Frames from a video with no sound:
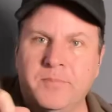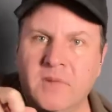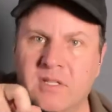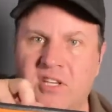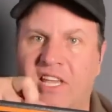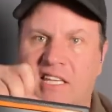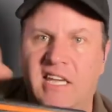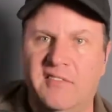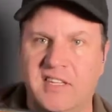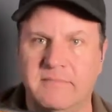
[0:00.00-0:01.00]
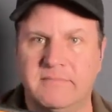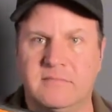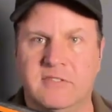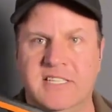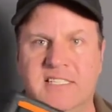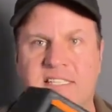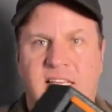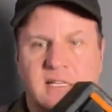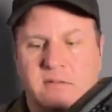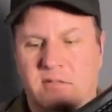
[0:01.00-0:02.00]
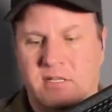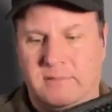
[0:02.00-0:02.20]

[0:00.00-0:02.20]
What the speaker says: So here you have it, redsound.